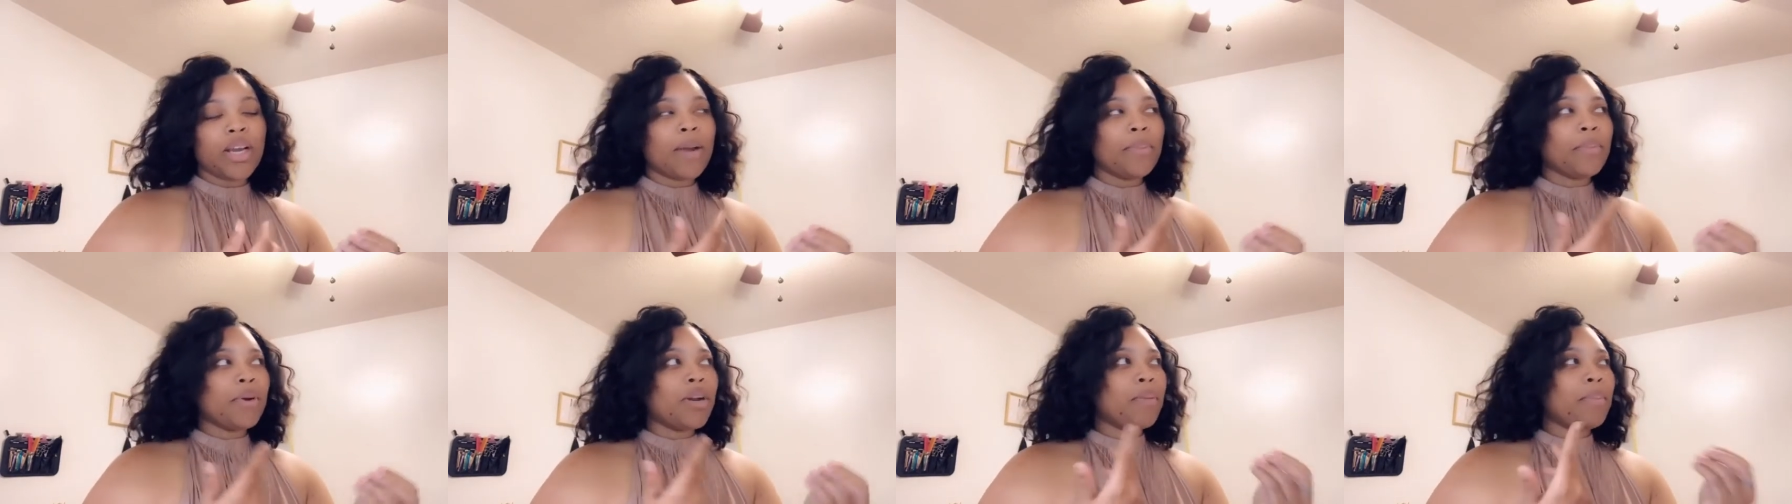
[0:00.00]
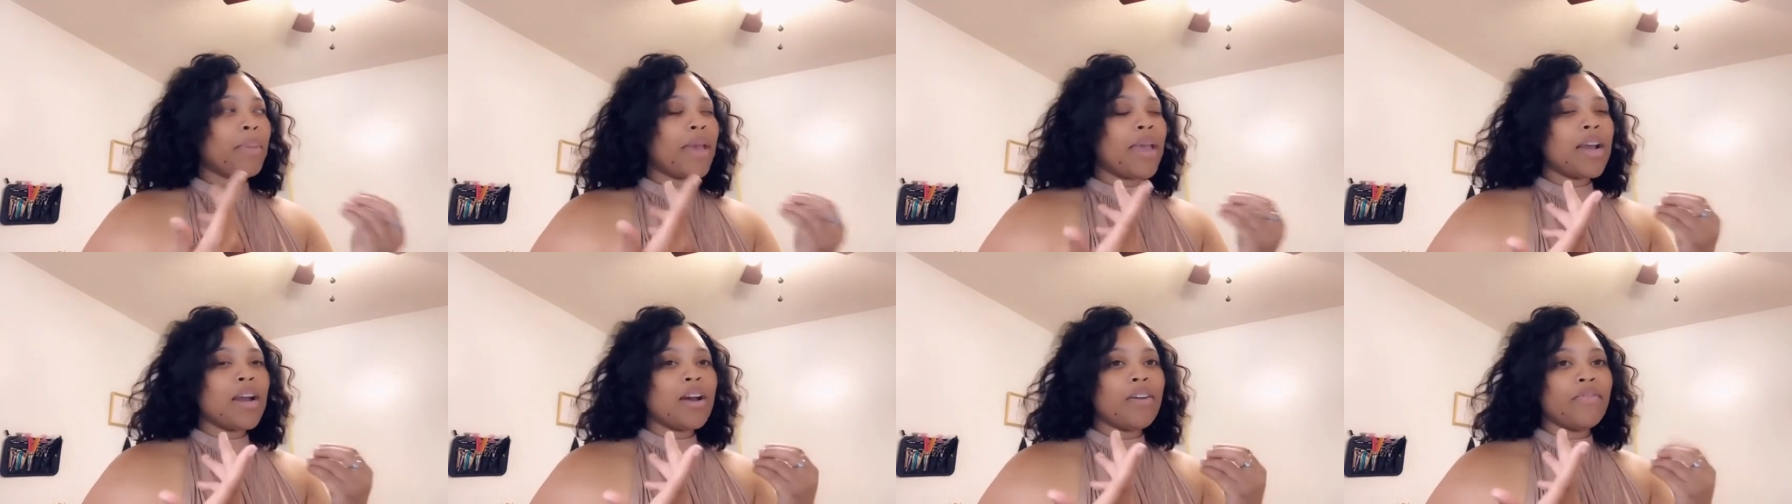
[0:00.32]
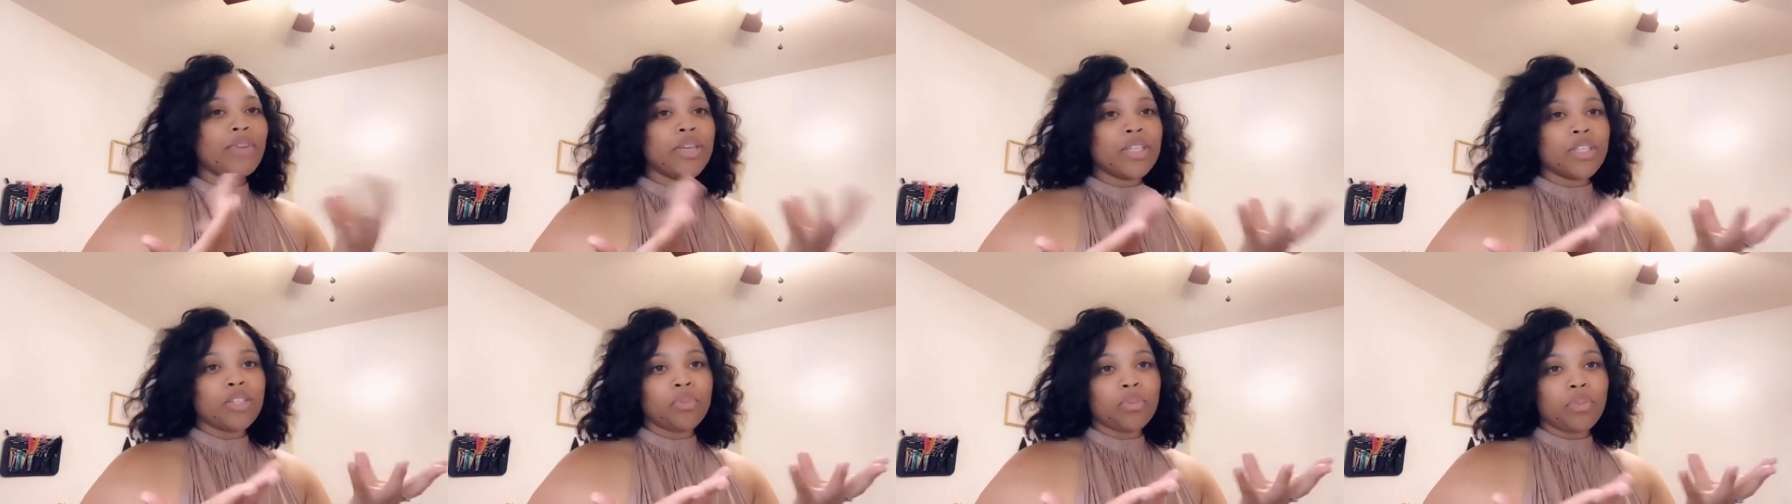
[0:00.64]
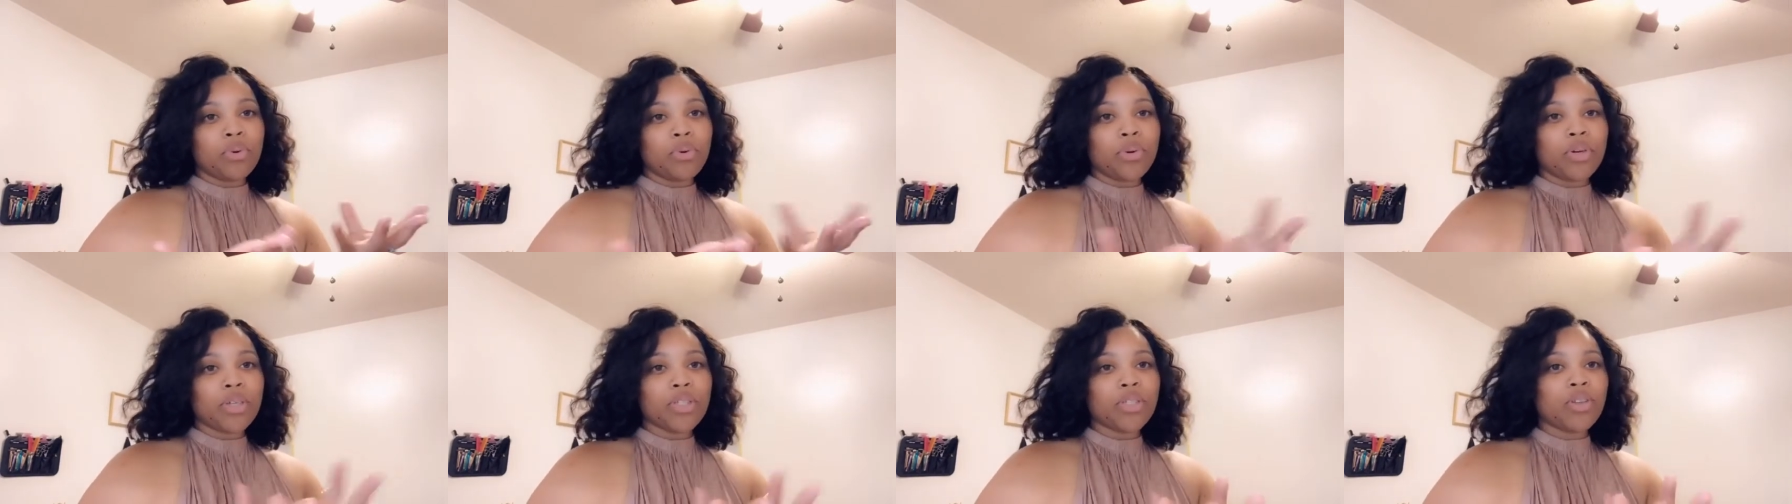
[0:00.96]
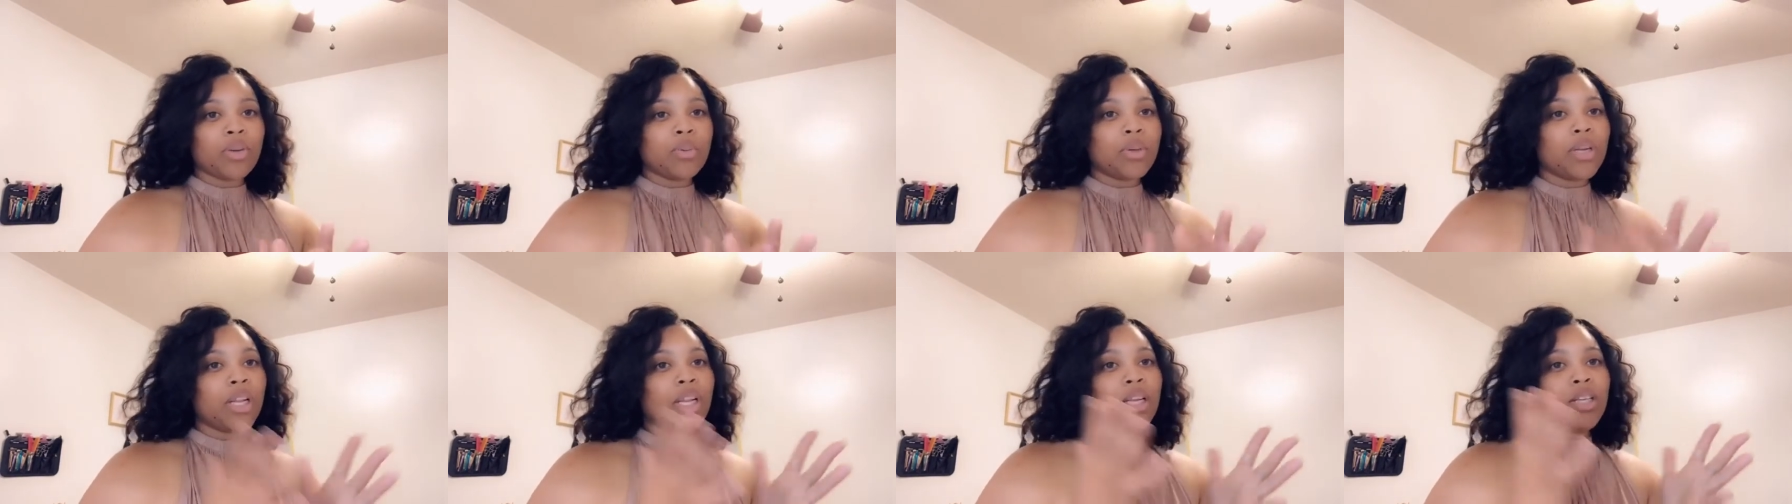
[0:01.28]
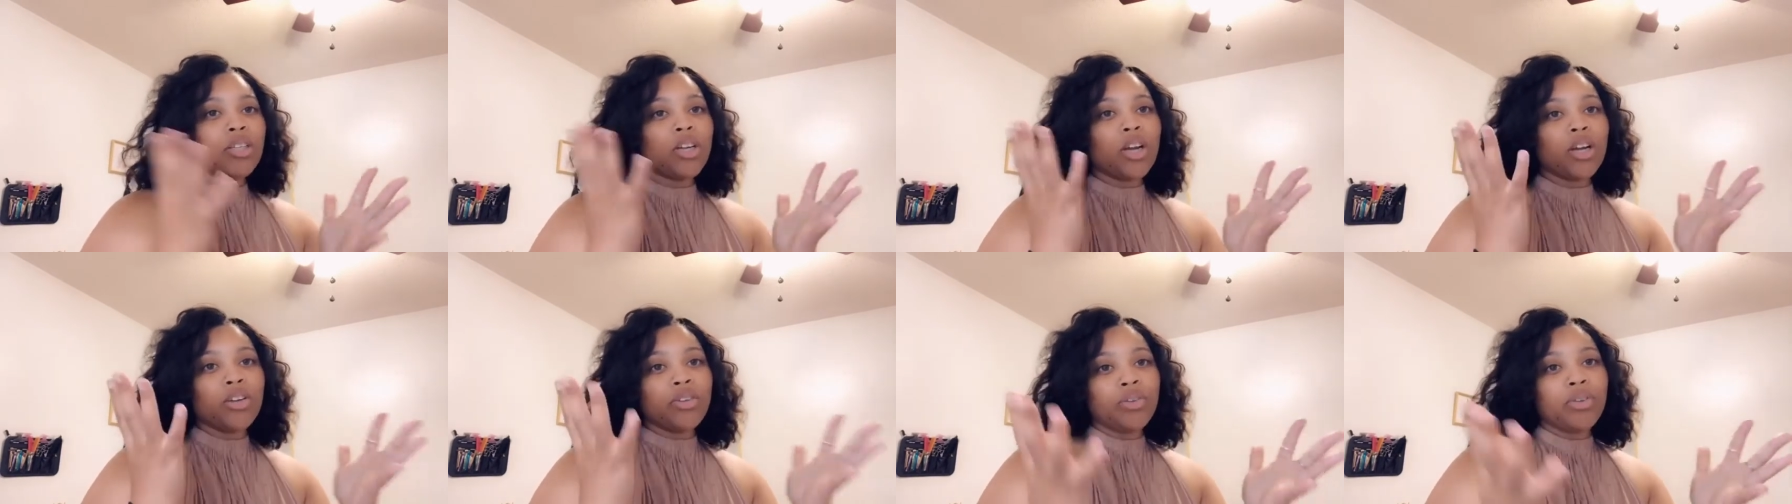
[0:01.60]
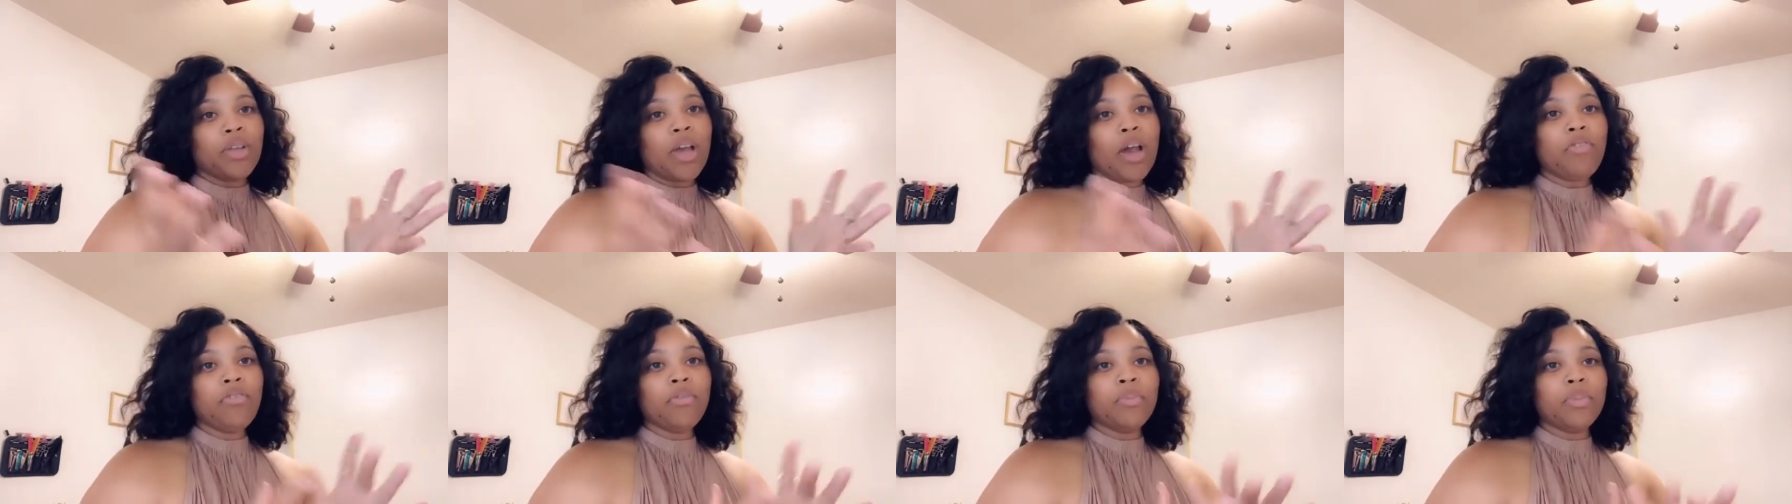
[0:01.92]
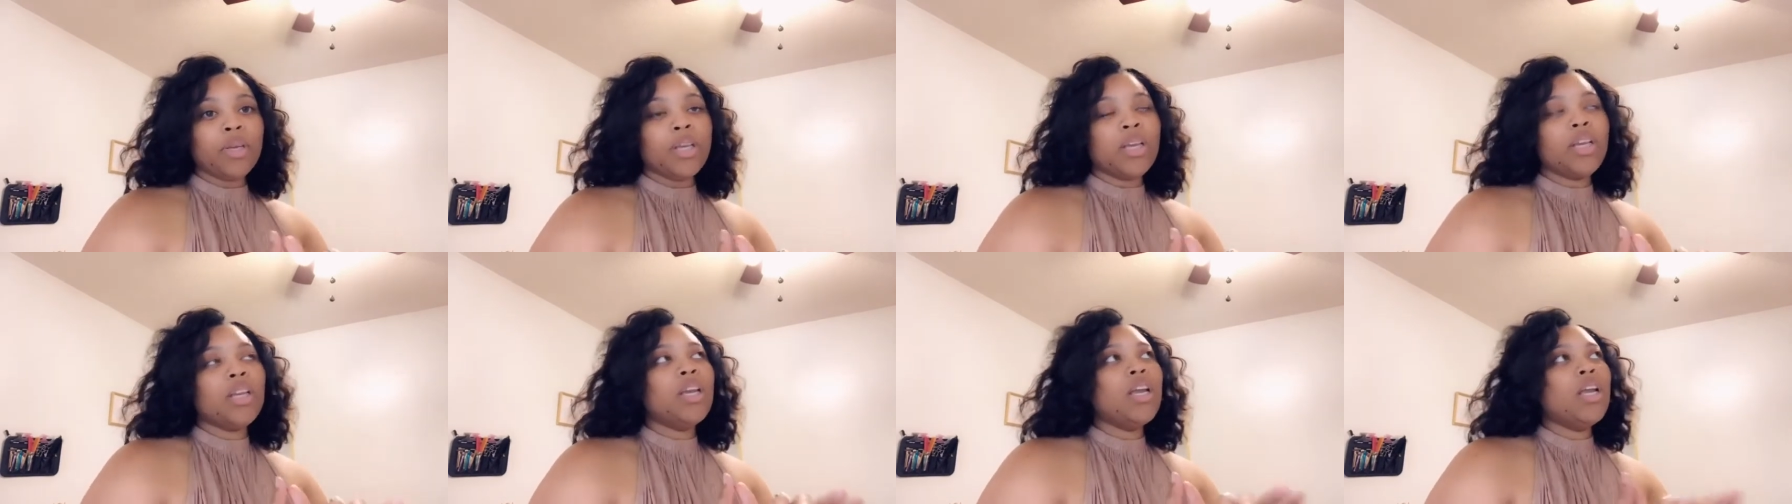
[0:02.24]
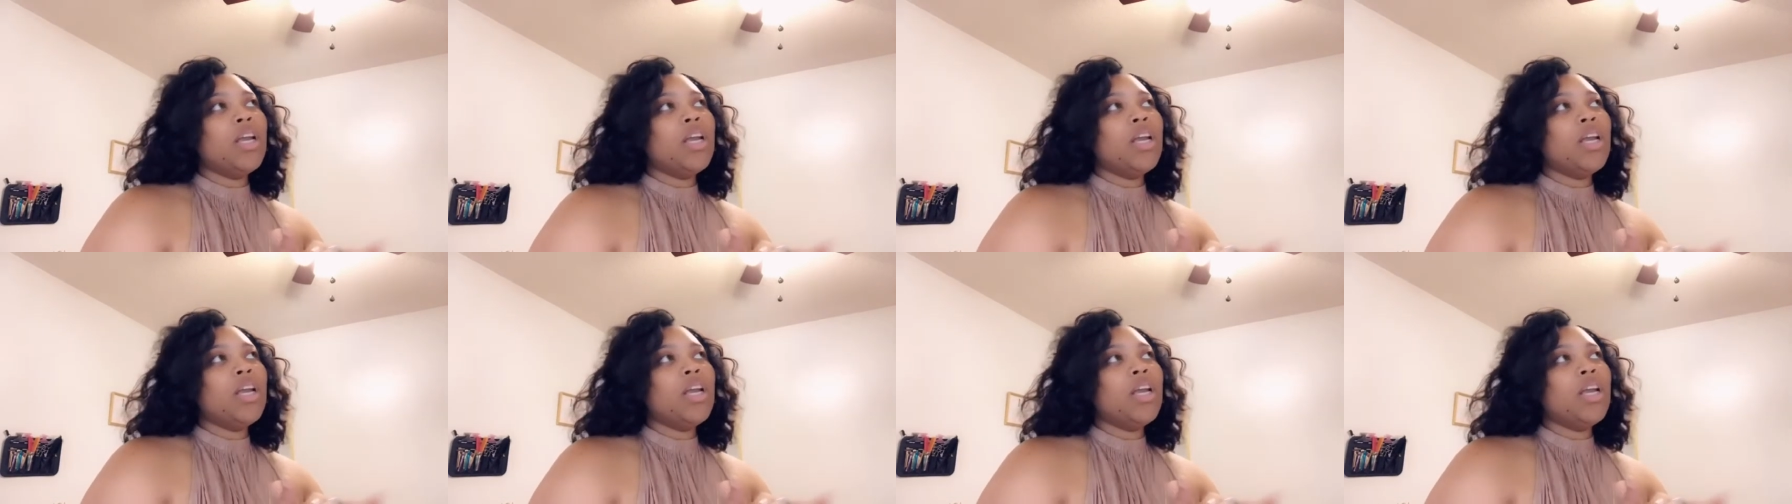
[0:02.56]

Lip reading: I'm gonna make a vision board, so I'm gonna let y'all do that with me.